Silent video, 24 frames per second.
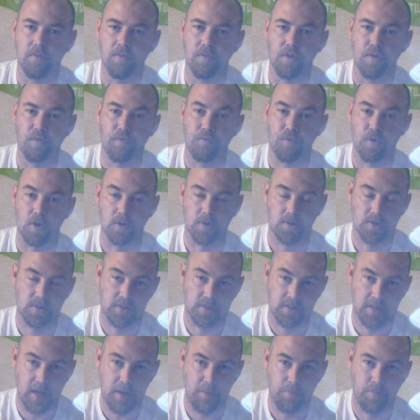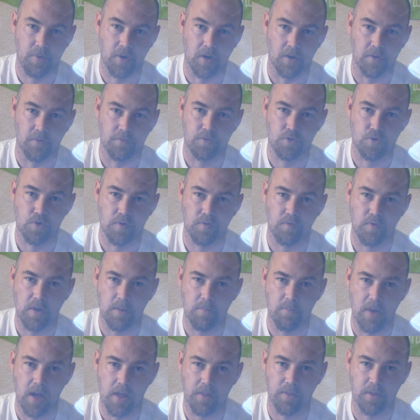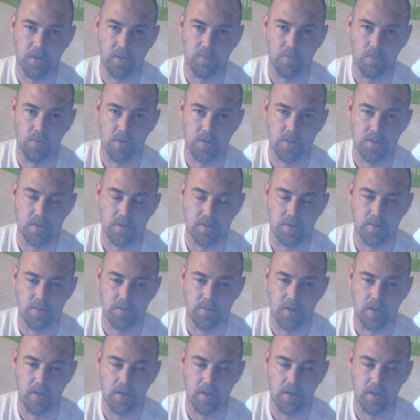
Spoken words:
the first step of Trivium method, which is